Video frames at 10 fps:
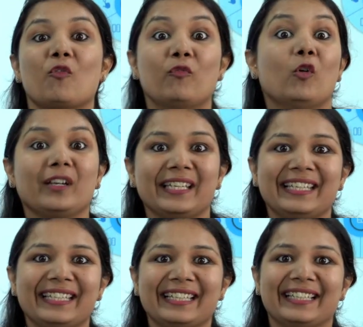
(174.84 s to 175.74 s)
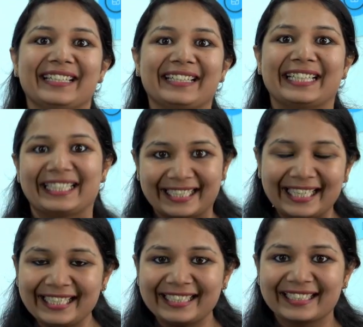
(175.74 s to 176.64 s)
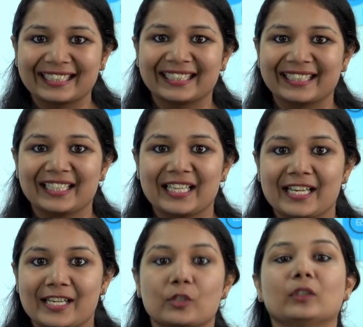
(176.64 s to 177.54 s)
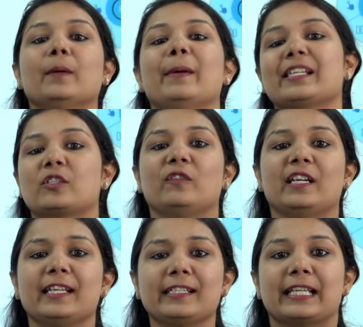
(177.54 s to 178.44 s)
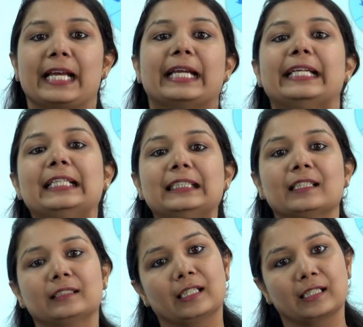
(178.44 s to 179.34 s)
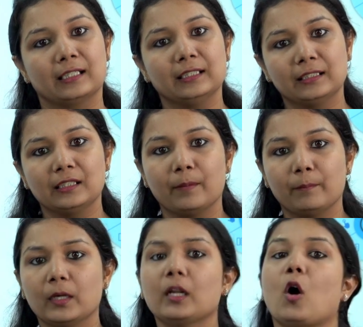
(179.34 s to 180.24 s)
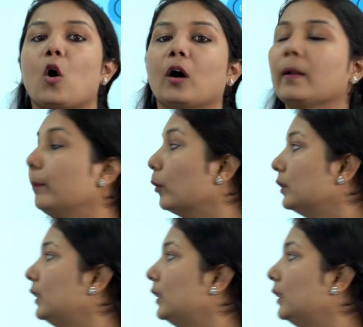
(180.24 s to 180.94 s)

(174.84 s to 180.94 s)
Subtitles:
14, right? So, the best way is either circle the number or put